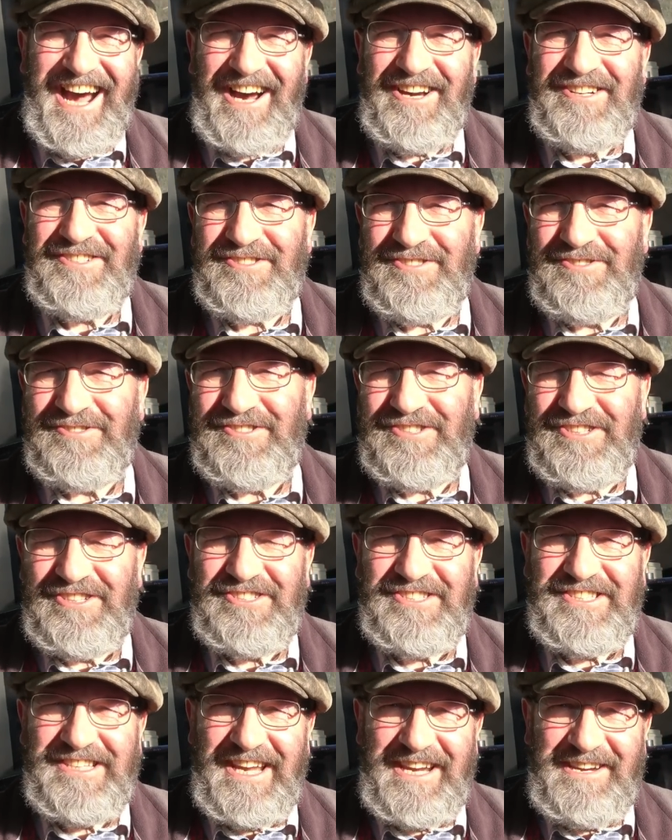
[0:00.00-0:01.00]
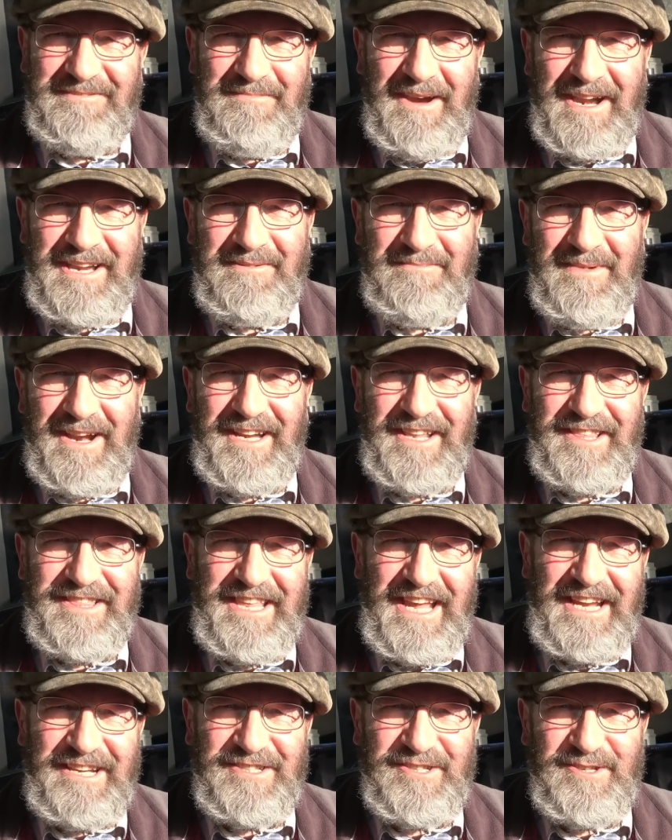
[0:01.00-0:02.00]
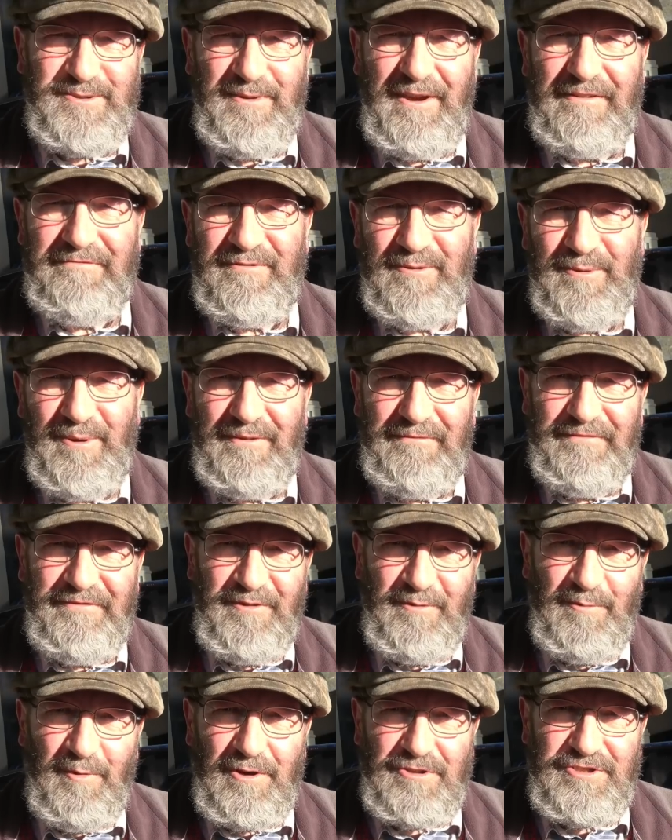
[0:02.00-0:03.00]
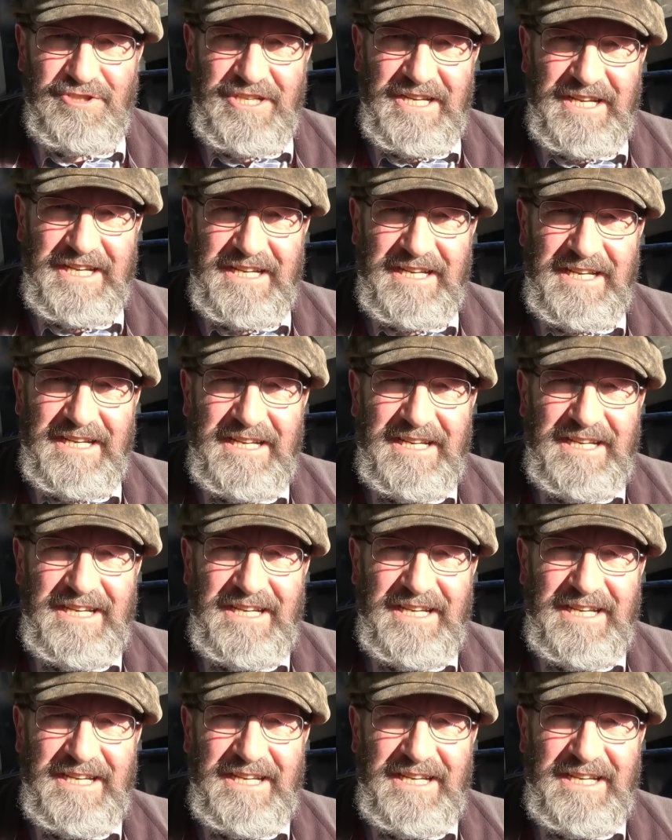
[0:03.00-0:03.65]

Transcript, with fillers: I should just say many, many thanks to everyone for watching,